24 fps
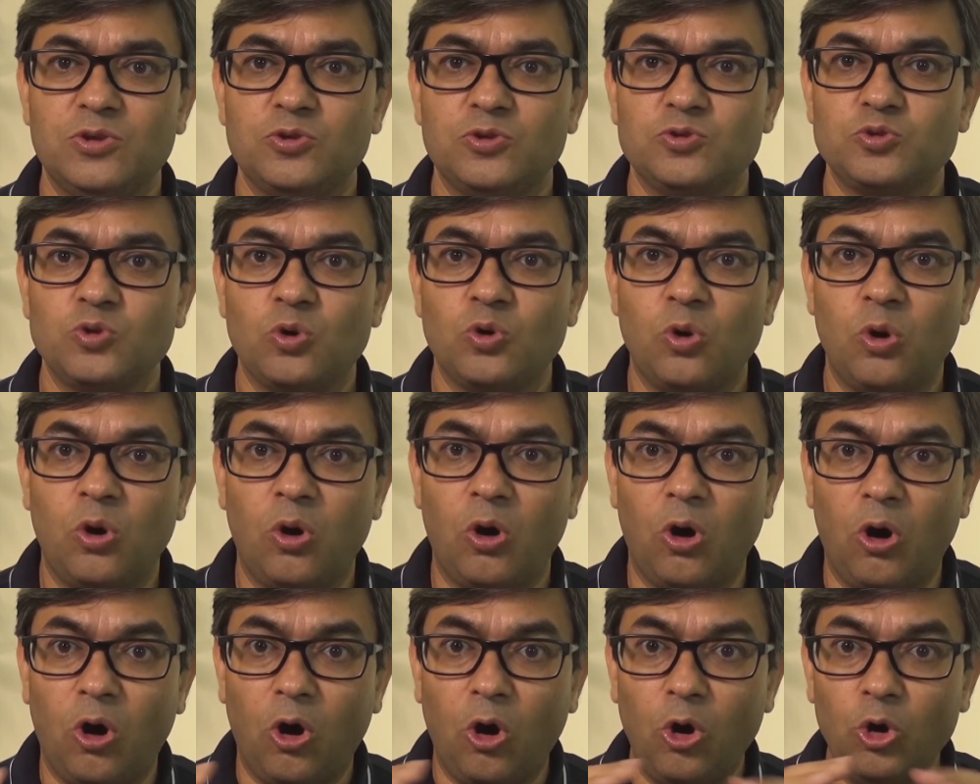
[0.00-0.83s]

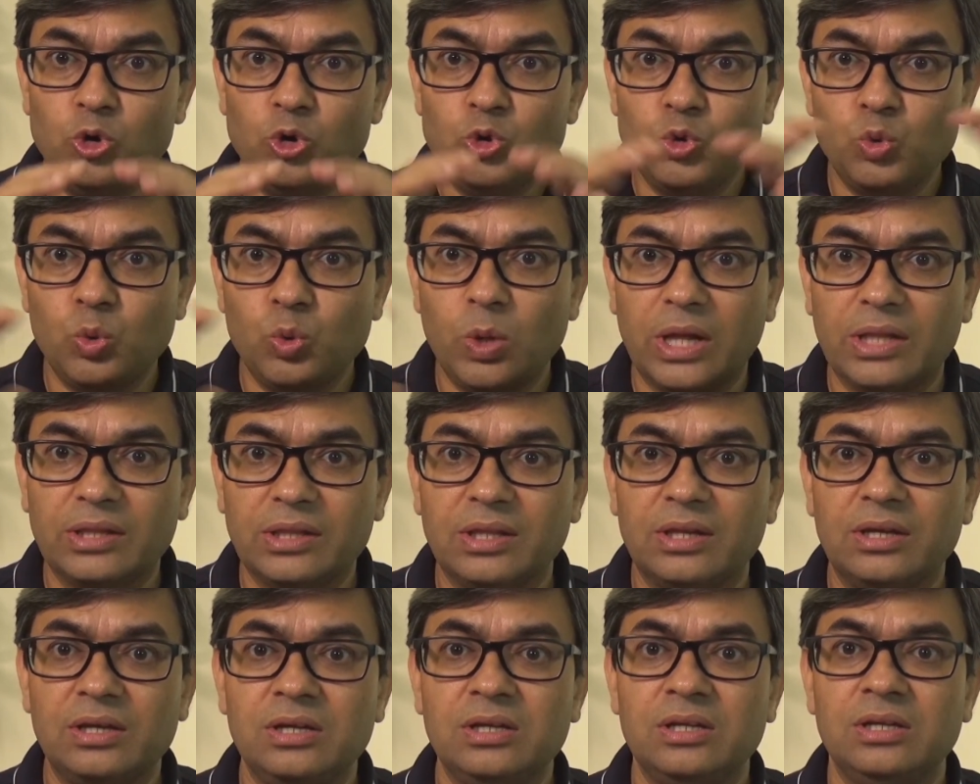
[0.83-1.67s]
So
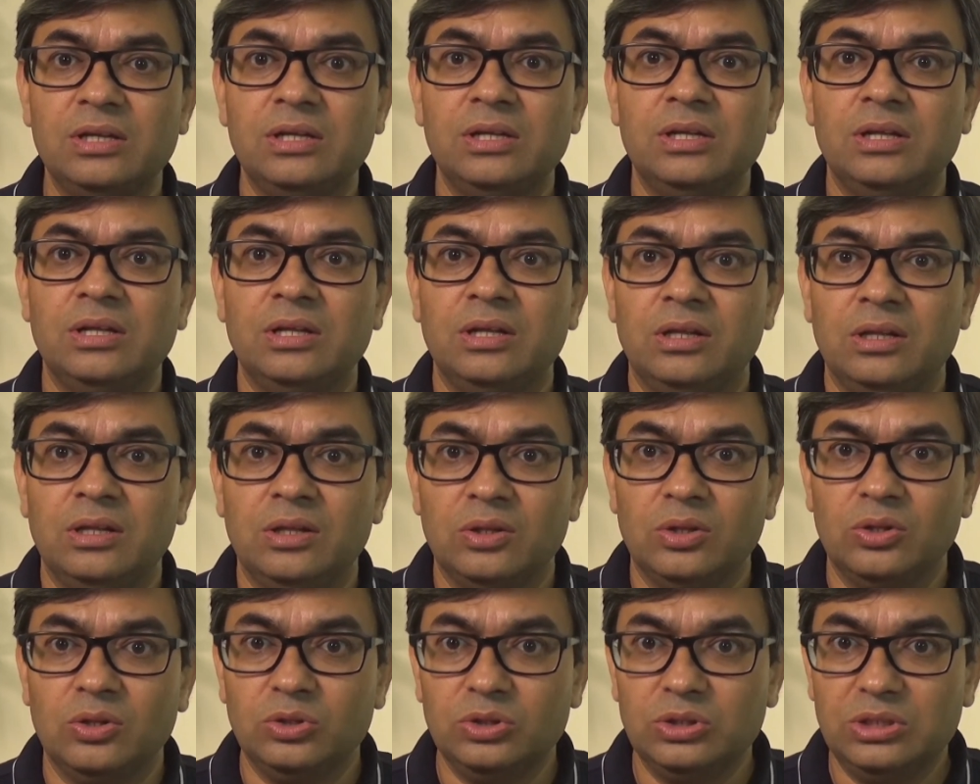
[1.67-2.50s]
altogether,
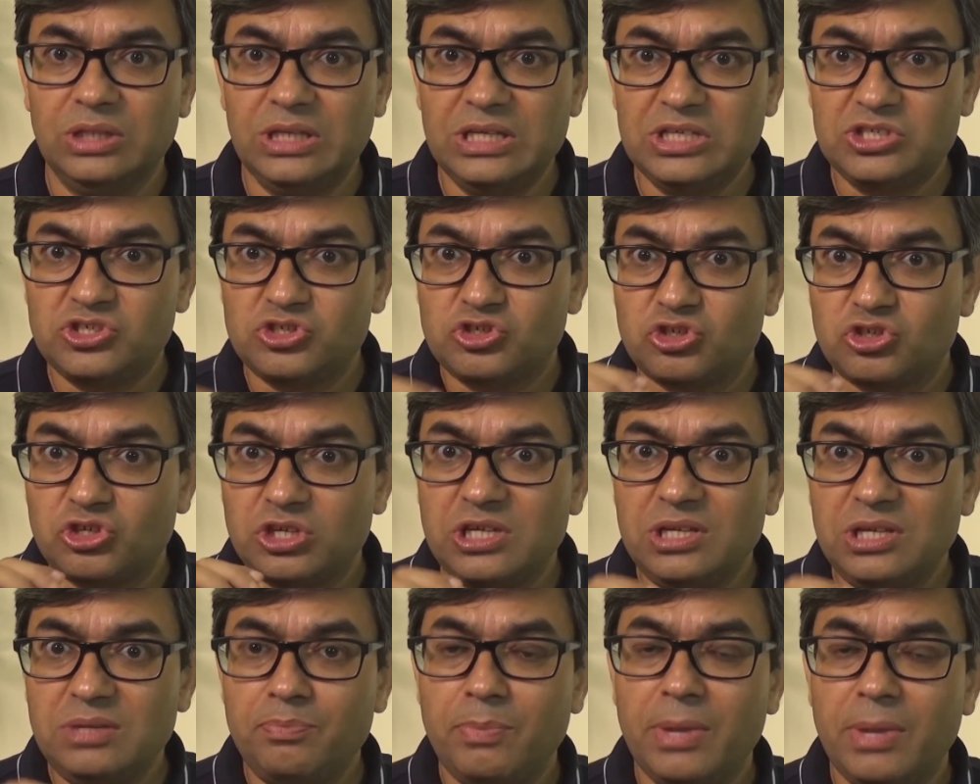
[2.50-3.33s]
these
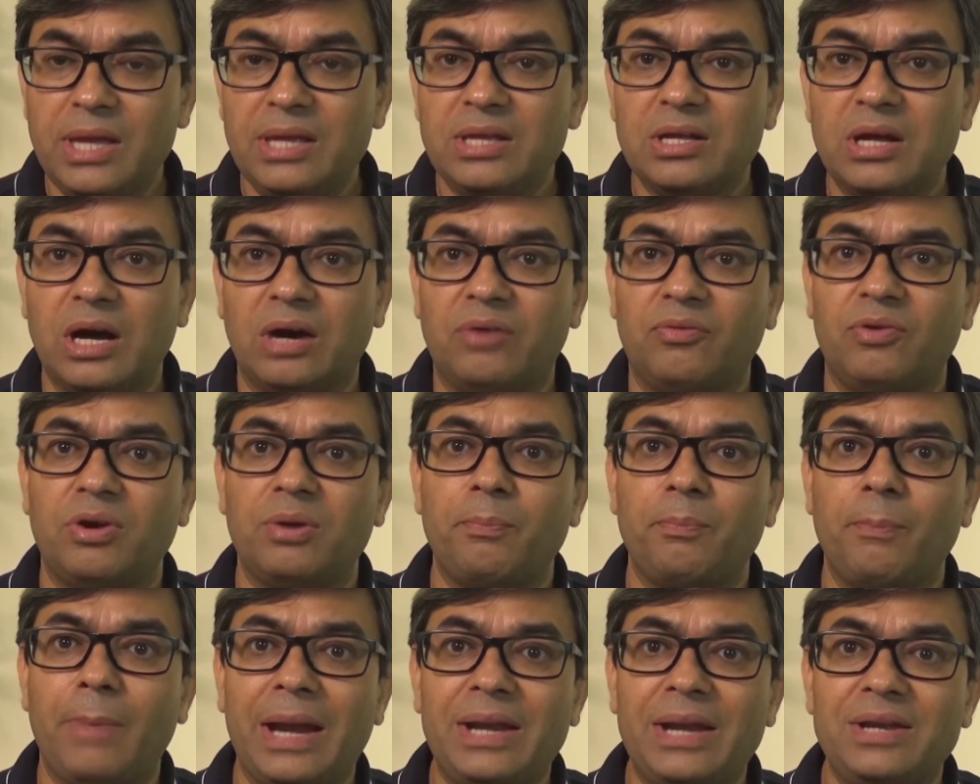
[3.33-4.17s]
three make
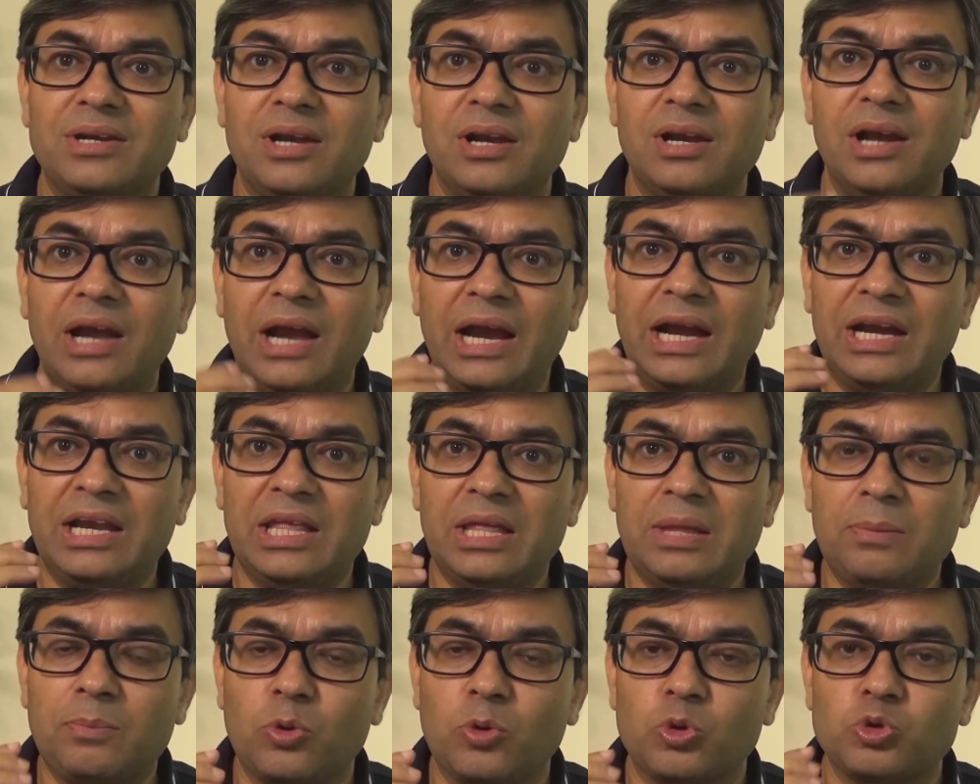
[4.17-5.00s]
our mental
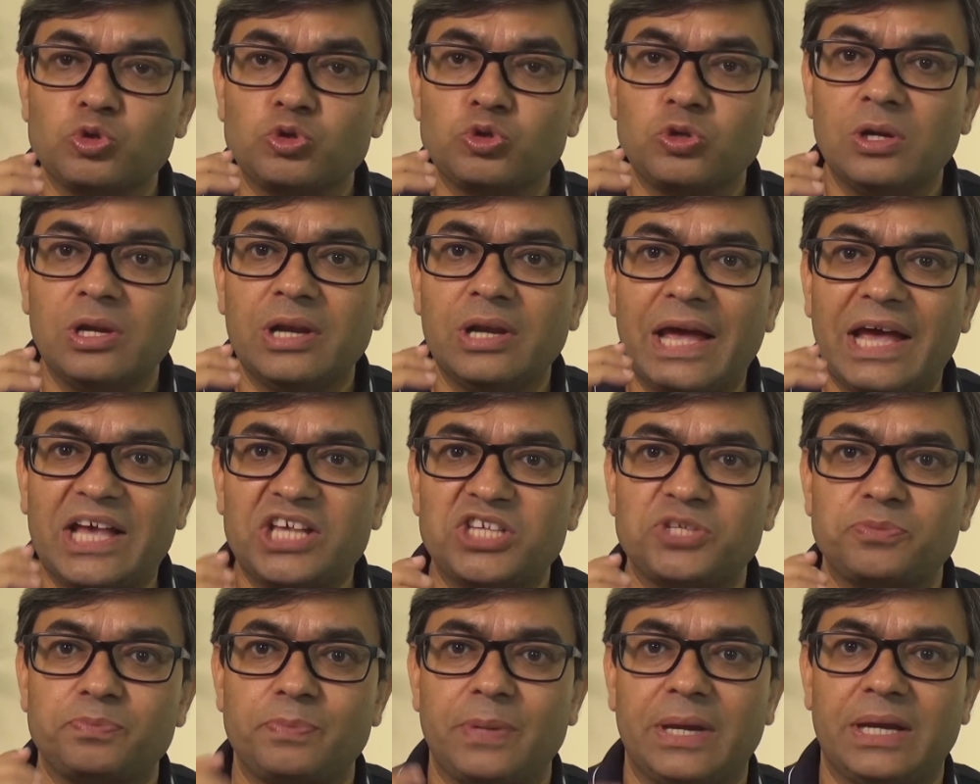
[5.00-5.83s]
and emotional
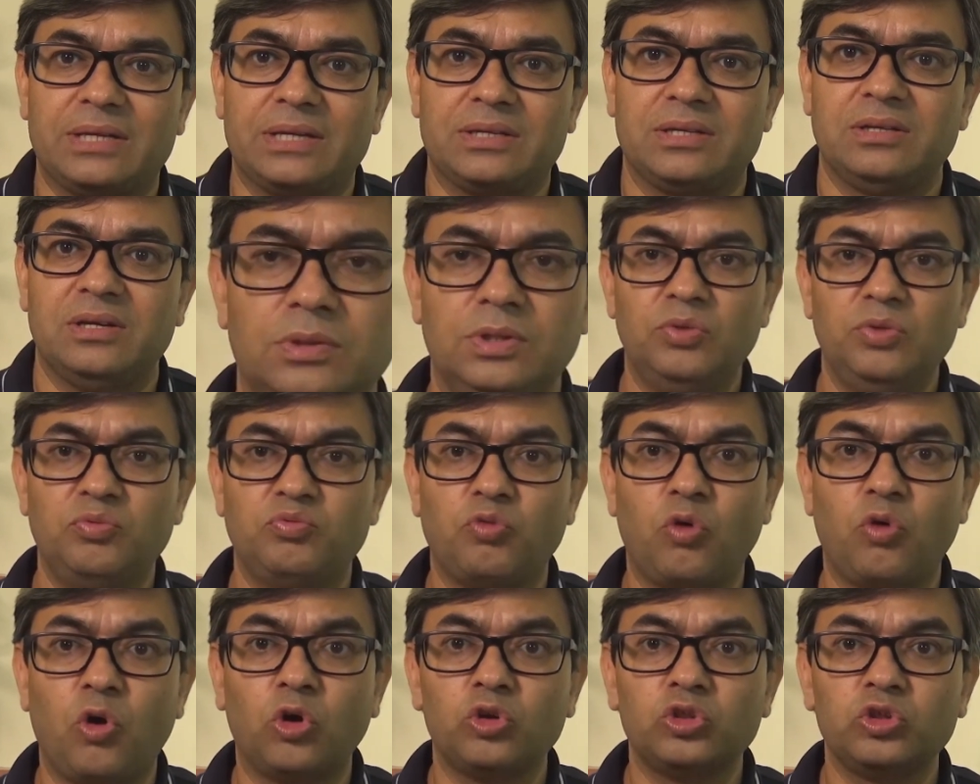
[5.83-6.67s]
aspect. The
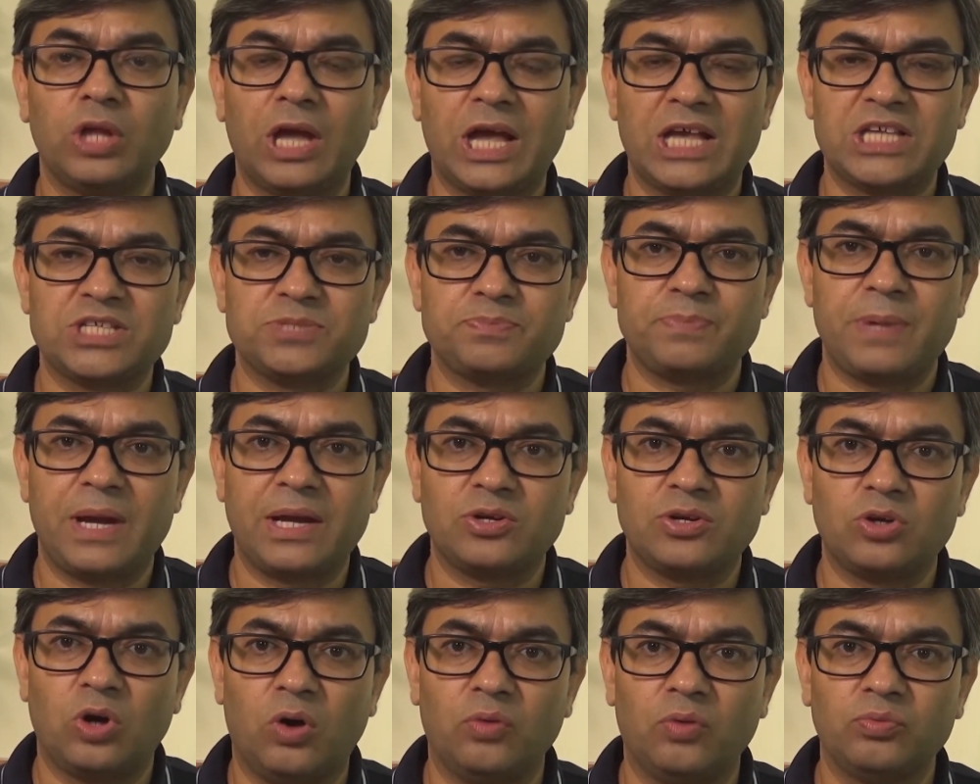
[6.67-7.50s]
fourth
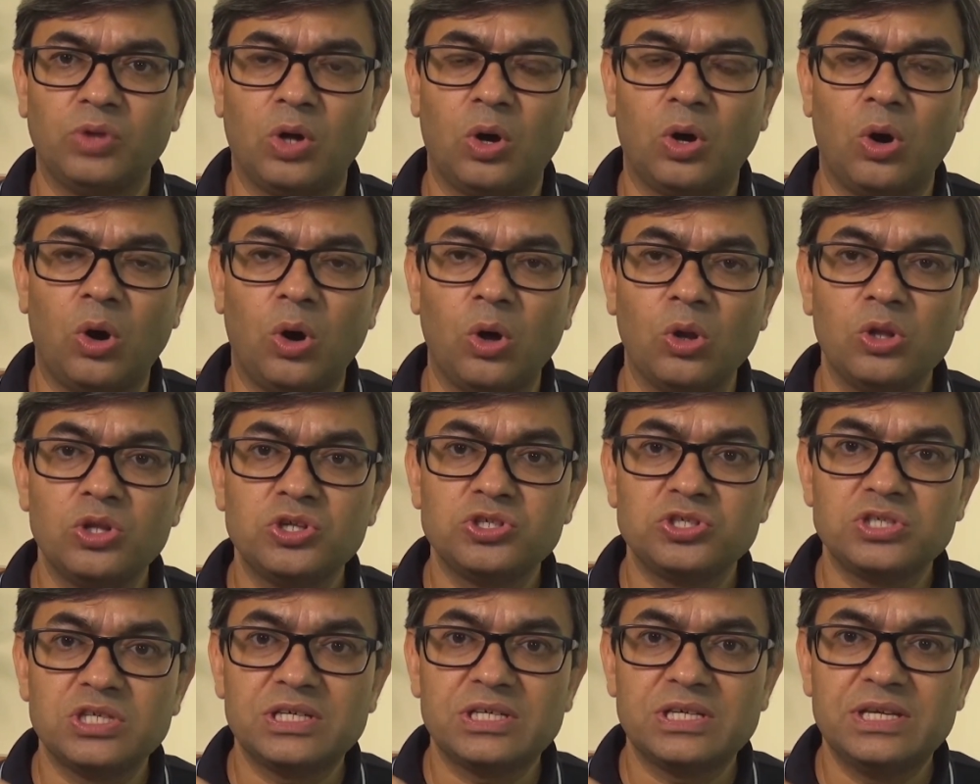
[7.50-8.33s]
aspect of the
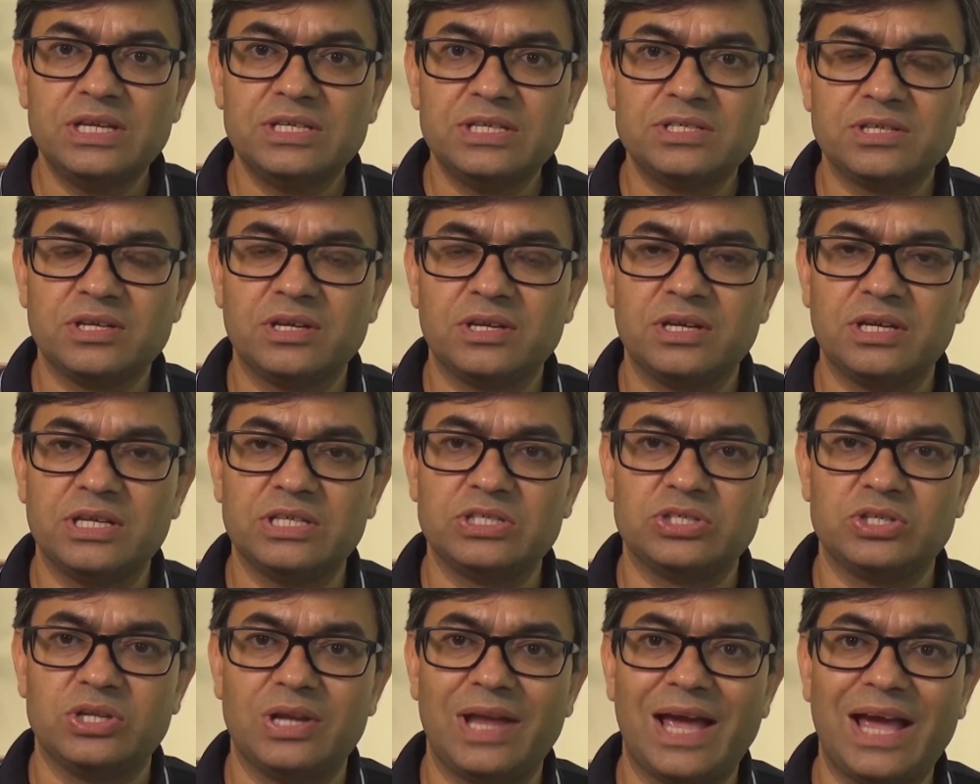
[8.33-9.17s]
holistic nature
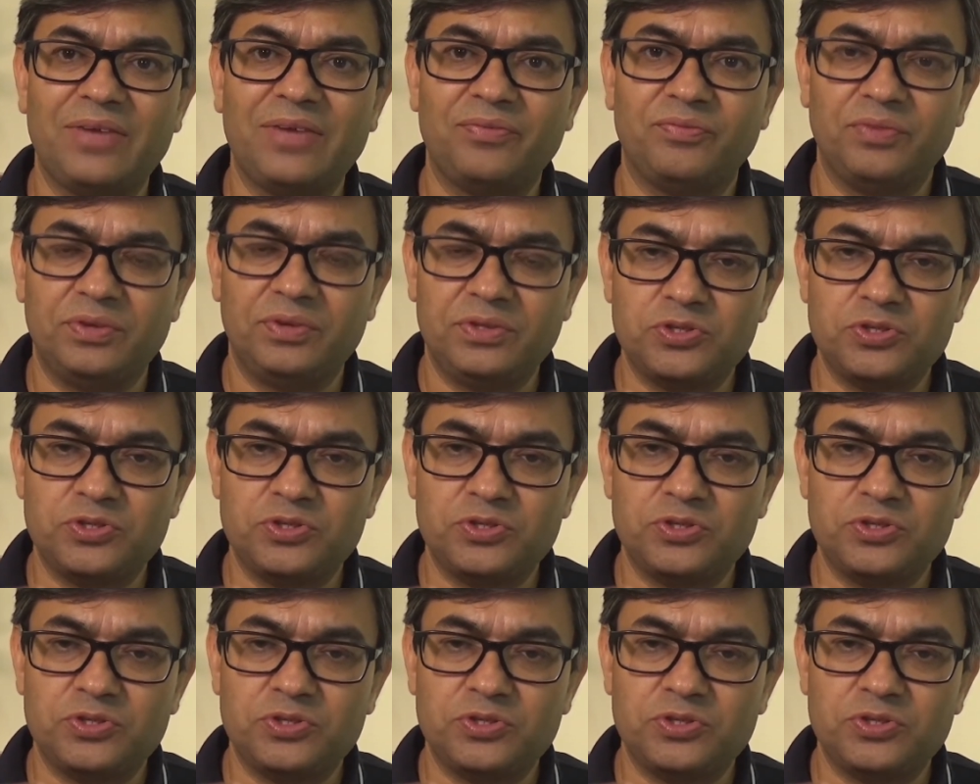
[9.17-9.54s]
is life